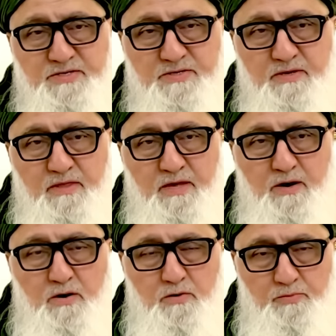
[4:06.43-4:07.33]
in
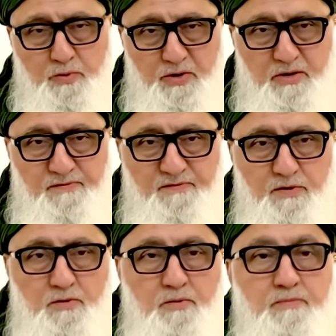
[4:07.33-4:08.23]
their own point of
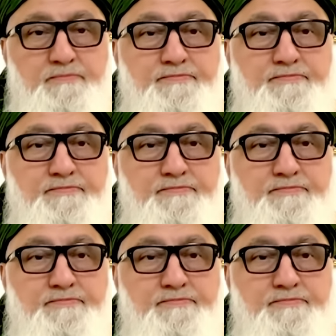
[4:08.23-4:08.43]
view.